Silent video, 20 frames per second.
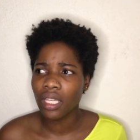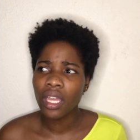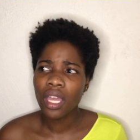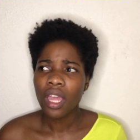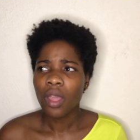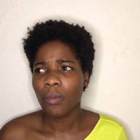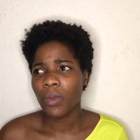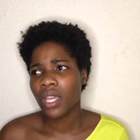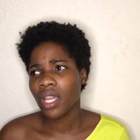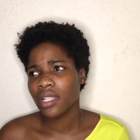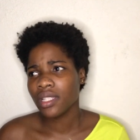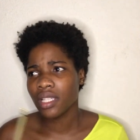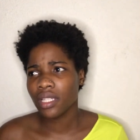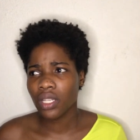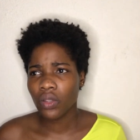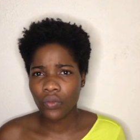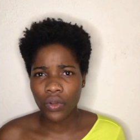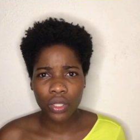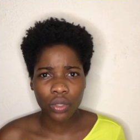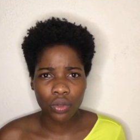because you
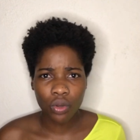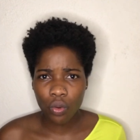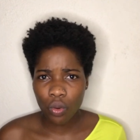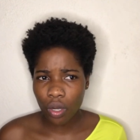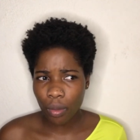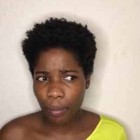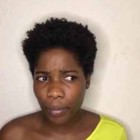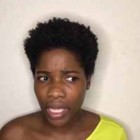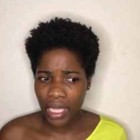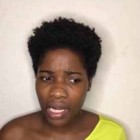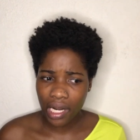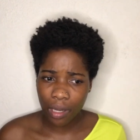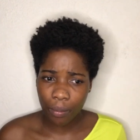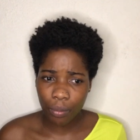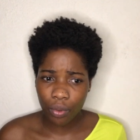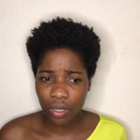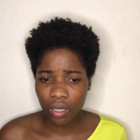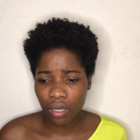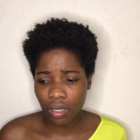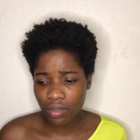never know what might
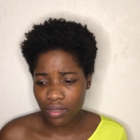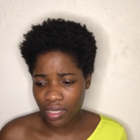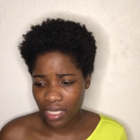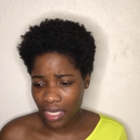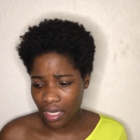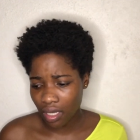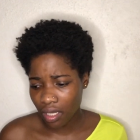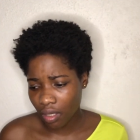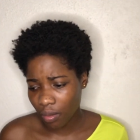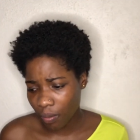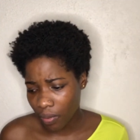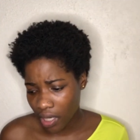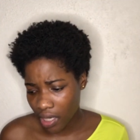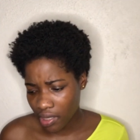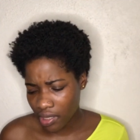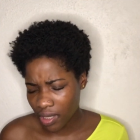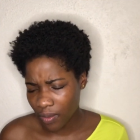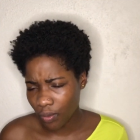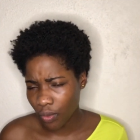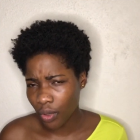happen outside of your
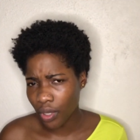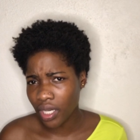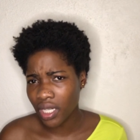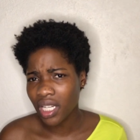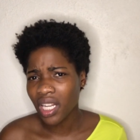passport.